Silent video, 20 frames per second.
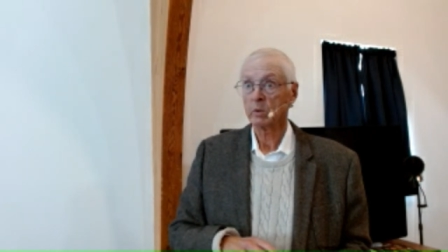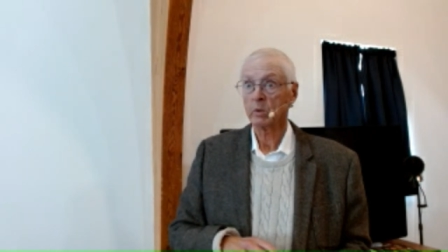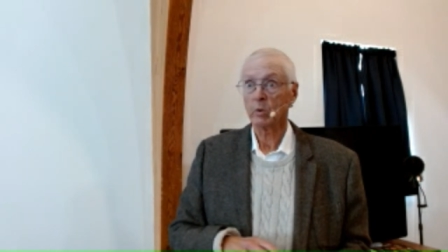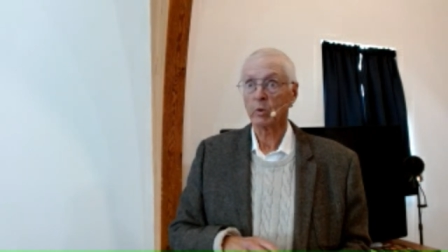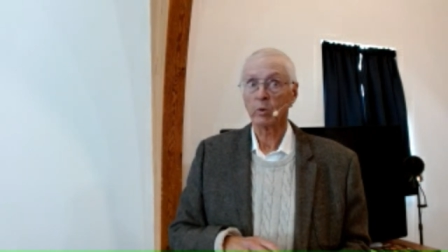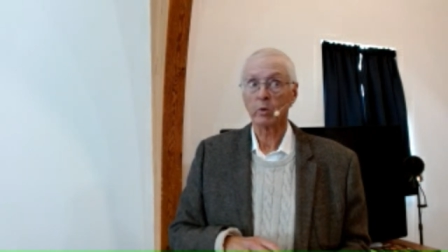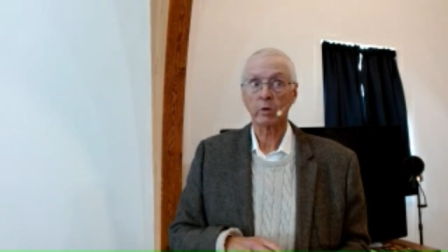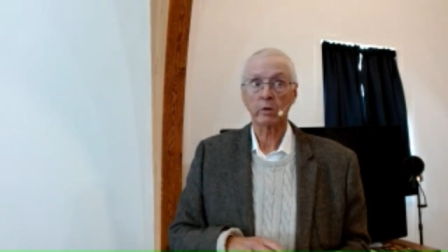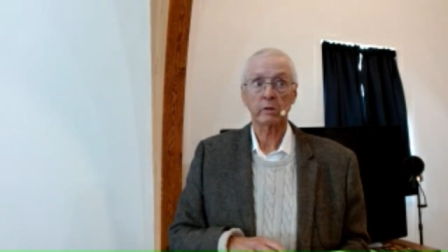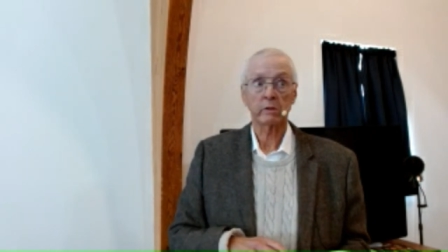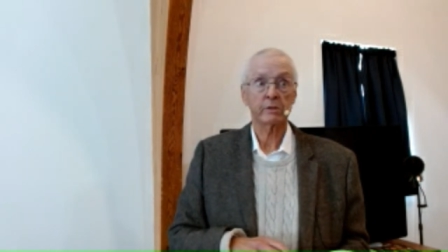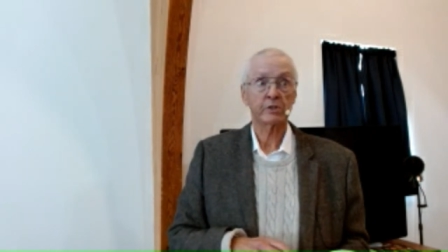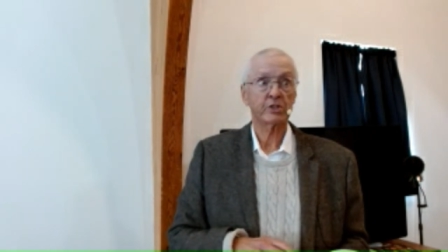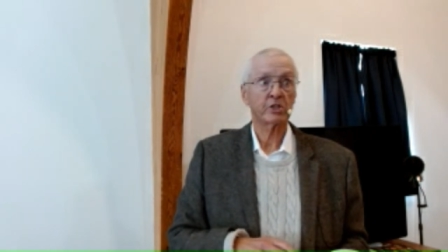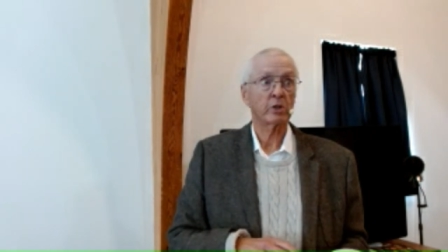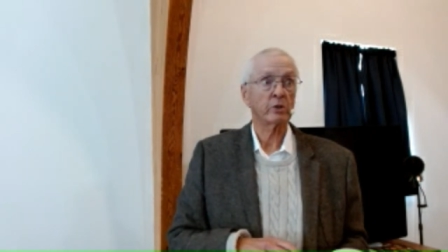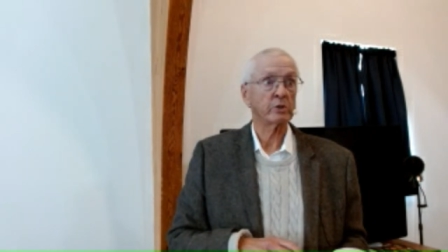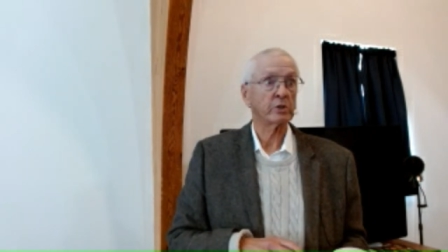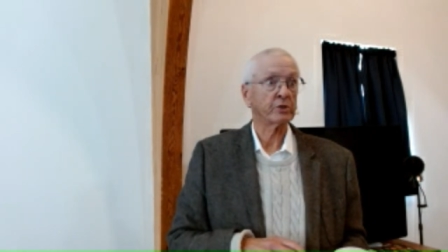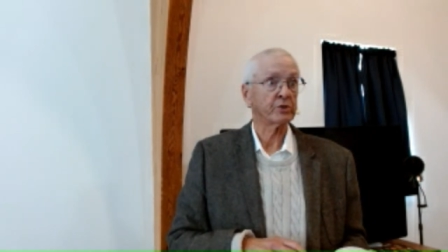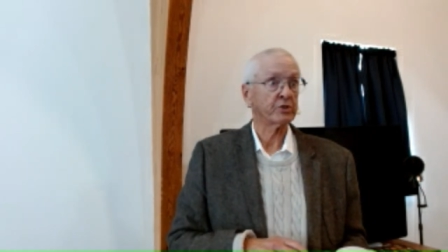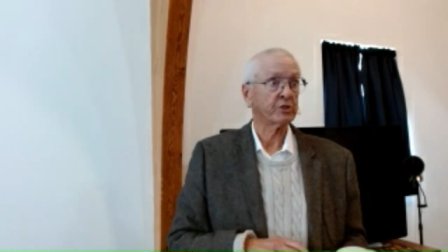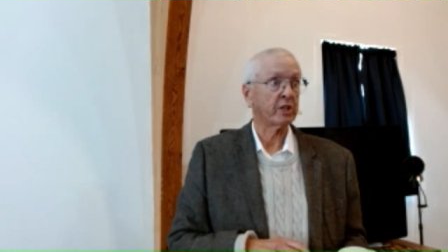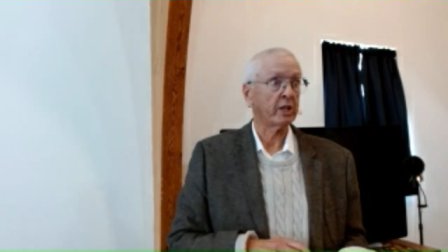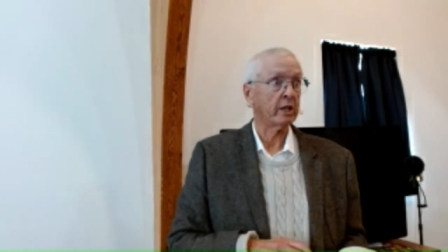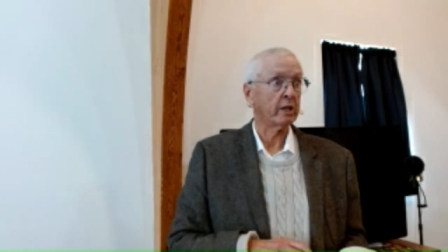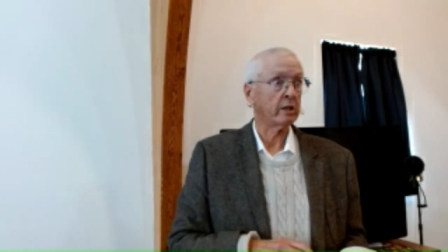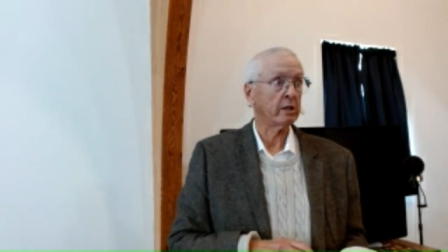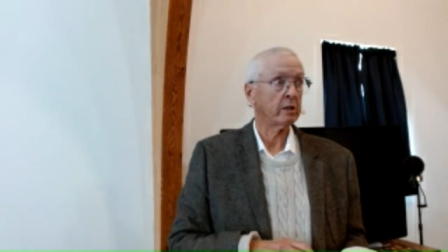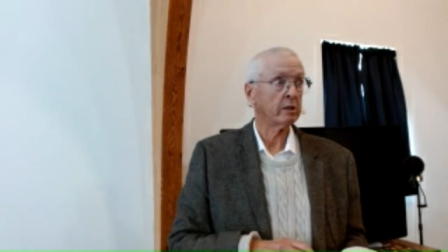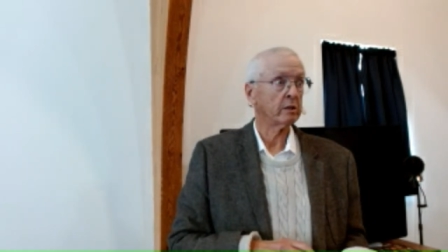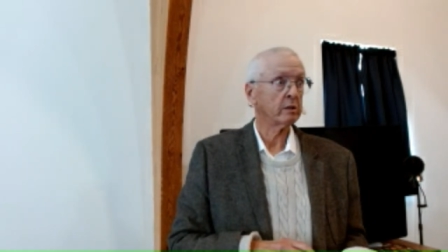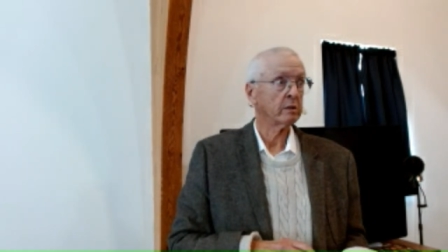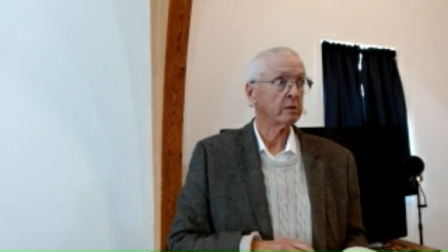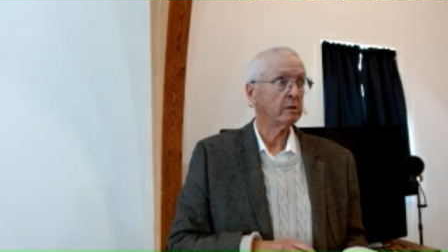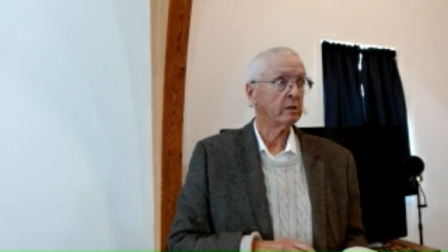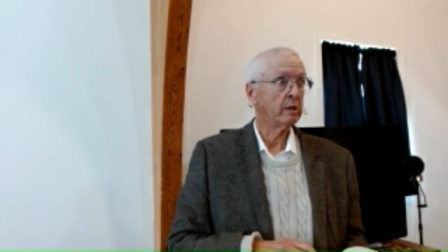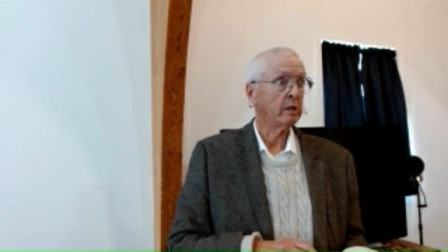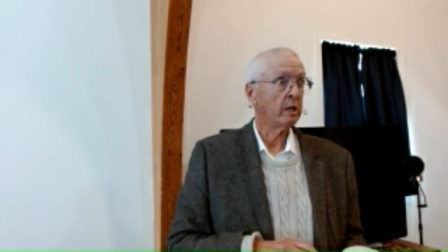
or social standing